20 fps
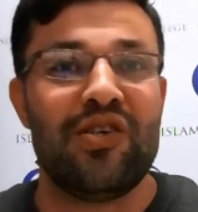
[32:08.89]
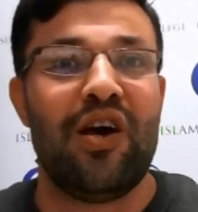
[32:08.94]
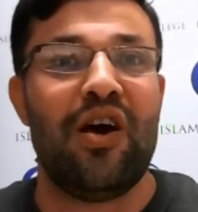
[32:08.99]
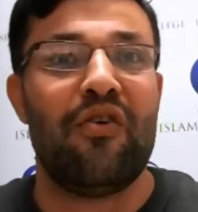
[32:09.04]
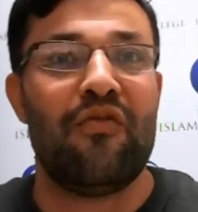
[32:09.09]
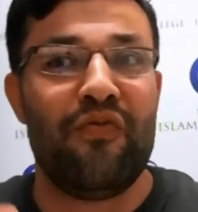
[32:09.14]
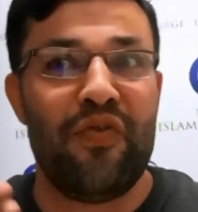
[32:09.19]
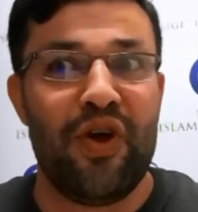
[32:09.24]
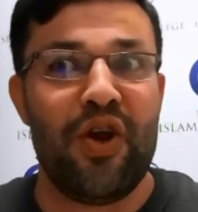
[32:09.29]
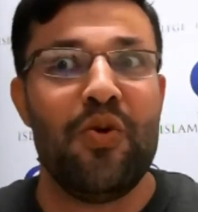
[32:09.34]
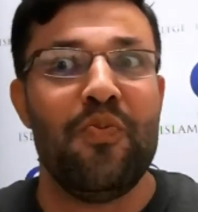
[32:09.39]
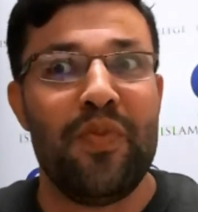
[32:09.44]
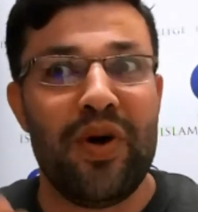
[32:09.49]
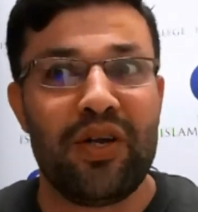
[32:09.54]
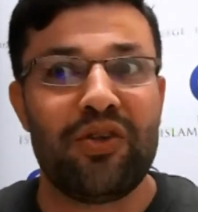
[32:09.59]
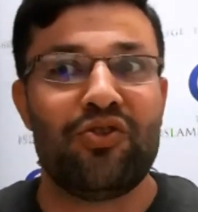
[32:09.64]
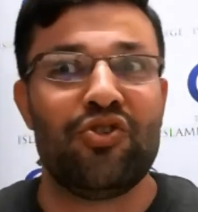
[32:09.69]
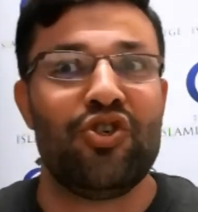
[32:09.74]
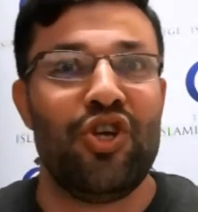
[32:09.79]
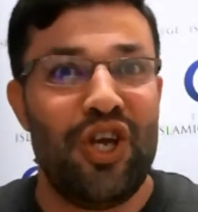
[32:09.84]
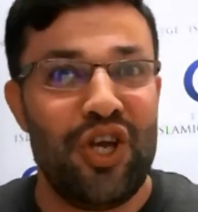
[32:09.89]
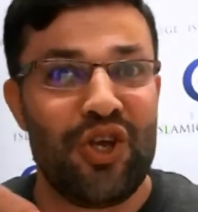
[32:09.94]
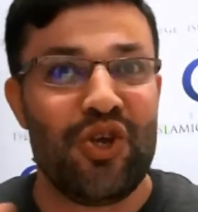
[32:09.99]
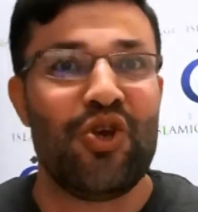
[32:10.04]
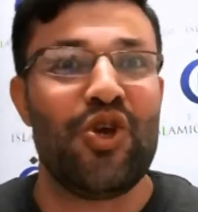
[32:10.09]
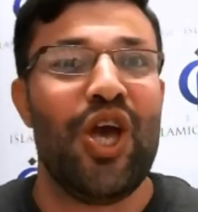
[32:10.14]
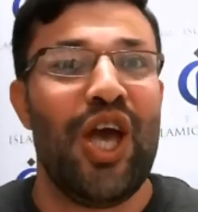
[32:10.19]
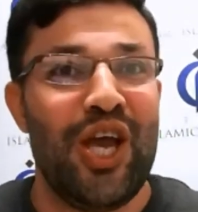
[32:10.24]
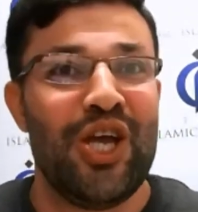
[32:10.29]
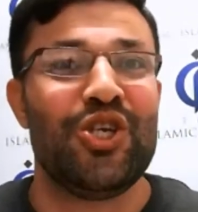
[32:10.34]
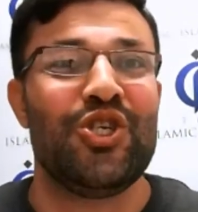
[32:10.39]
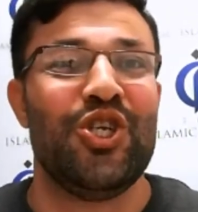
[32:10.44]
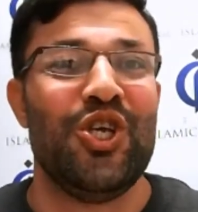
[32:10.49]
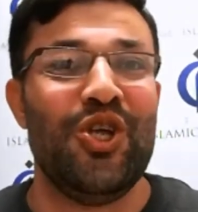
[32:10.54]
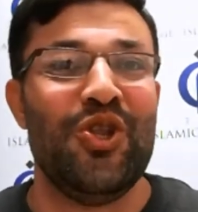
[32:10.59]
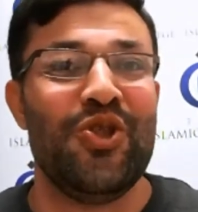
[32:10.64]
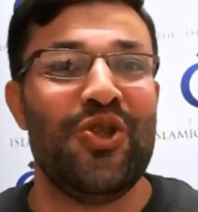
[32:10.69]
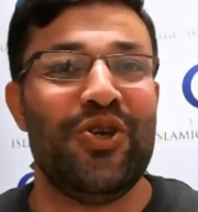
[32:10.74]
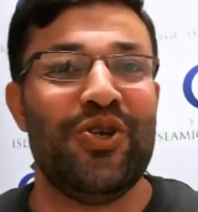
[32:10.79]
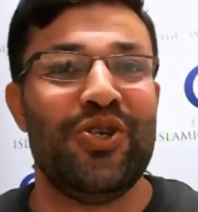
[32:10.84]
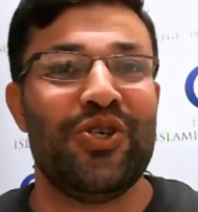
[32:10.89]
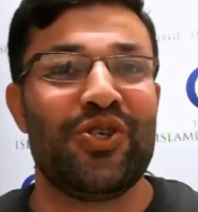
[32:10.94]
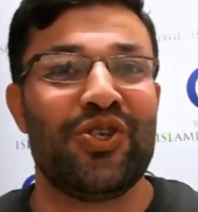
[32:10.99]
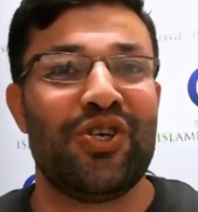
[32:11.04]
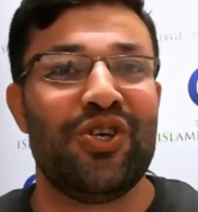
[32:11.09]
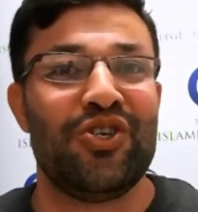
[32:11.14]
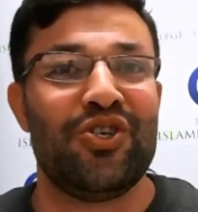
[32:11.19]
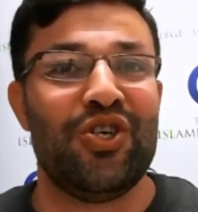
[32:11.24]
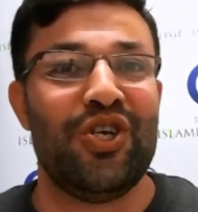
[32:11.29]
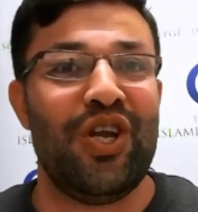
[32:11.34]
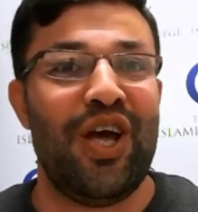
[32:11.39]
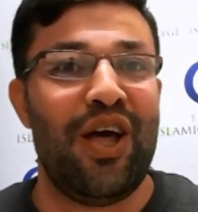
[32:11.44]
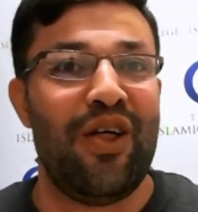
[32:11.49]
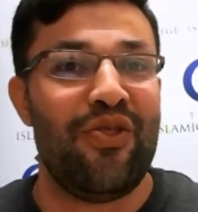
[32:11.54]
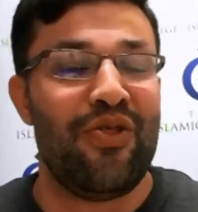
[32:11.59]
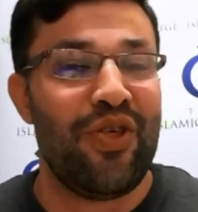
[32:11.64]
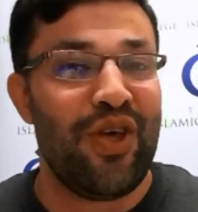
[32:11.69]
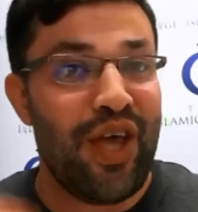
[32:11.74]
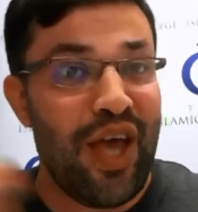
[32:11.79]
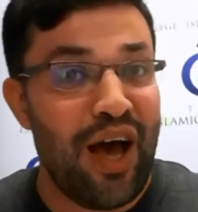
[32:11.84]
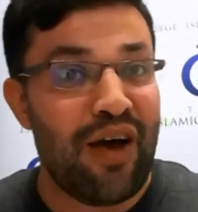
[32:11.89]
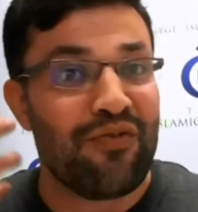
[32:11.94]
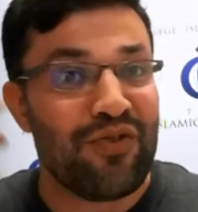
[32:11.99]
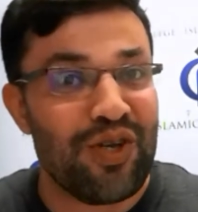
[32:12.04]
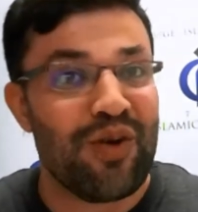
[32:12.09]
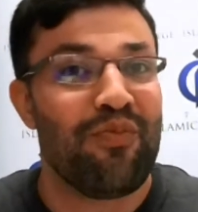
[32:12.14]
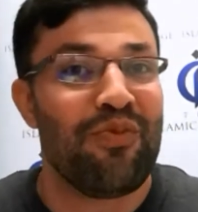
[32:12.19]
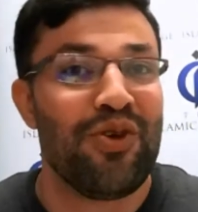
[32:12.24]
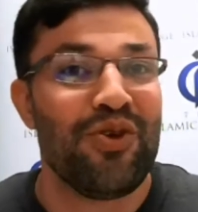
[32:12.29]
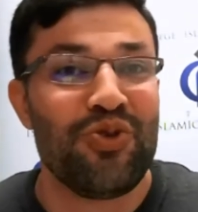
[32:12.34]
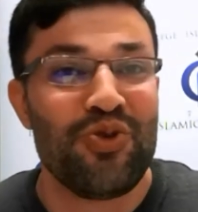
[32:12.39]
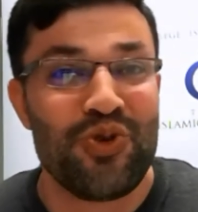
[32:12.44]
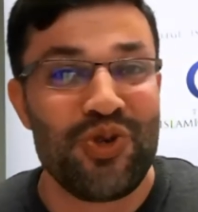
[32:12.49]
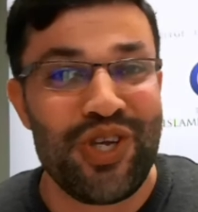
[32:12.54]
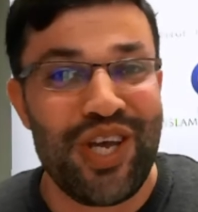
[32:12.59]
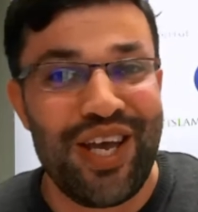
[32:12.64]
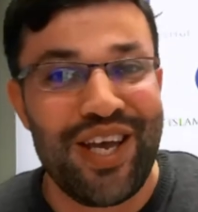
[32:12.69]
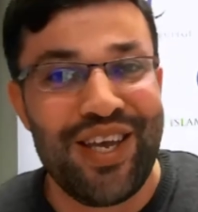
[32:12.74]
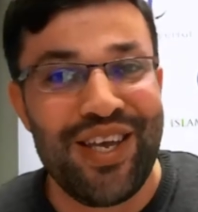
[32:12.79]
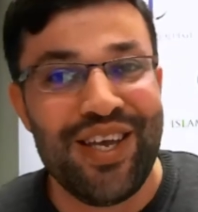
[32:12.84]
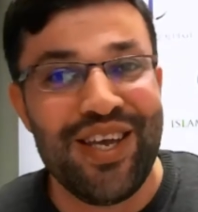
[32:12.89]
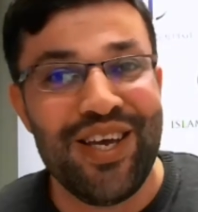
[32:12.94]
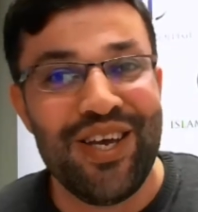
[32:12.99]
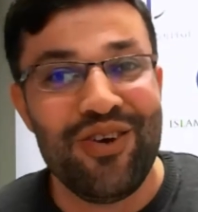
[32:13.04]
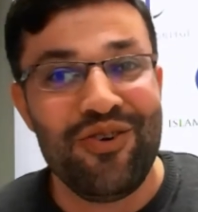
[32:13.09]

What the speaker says: are very much engaged in the discussion and they have something to say.